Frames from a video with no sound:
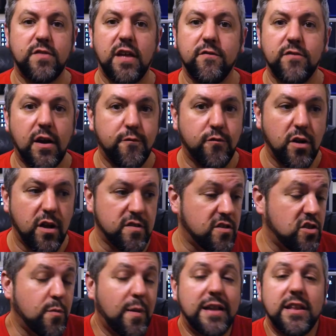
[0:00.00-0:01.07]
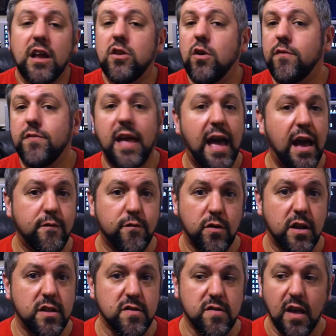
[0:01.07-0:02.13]
if they've got friends, you might not know if they have
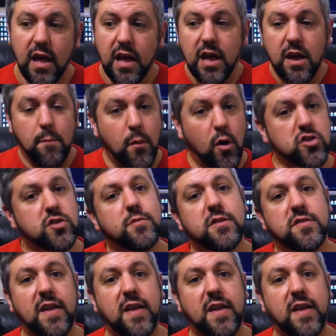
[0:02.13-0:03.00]
friends. Multiple